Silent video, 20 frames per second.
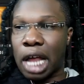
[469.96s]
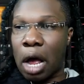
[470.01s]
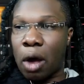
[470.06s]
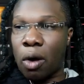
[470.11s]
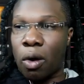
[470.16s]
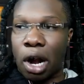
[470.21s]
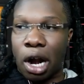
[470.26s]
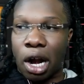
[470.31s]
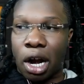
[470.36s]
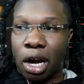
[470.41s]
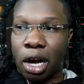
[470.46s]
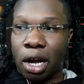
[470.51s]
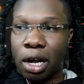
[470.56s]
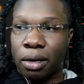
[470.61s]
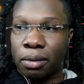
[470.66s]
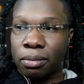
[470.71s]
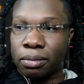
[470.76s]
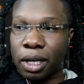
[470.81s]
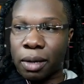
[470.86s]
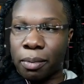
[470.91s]
Now
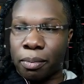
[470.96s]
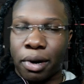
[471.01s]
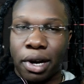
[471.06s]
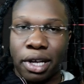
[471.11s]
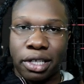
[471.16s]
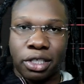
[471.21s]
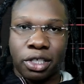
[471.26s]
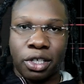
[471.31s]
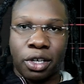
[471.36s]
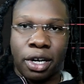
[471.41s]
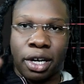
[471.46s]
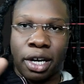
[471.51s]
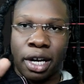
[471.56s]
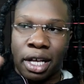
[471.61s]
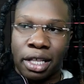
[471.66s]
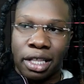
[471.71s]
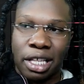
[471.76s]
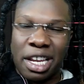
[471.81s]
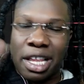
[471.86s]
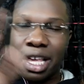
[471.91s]
our
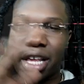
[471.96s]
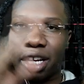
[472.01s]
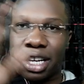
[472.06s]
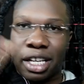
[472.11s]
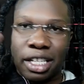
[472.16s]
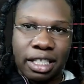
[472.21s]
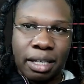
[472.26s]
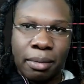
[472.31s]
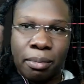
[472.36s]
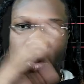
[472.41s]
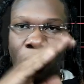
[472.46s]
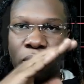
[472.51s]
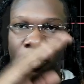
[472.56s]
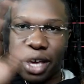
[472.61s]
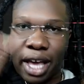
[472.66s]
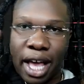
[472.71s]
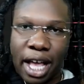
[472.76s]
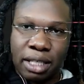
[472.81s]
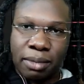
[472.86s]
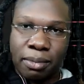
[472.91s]
compressor, the needle isn't
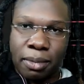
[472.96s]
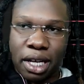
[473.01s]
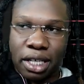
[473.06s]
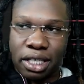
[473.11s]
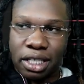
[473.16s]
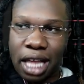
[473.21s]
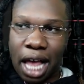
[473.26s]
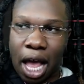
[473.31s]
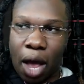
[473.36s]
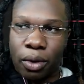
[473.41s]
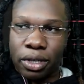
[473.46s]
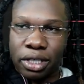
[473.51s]
moving as much.